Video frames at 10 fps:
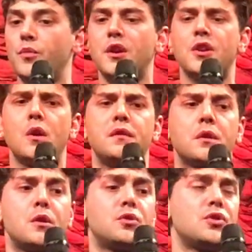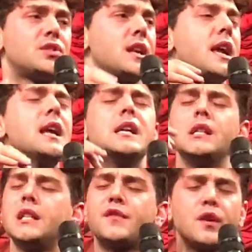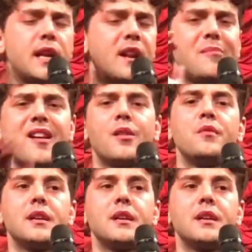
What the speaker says: We don't know if they're going to just say, let's forget about all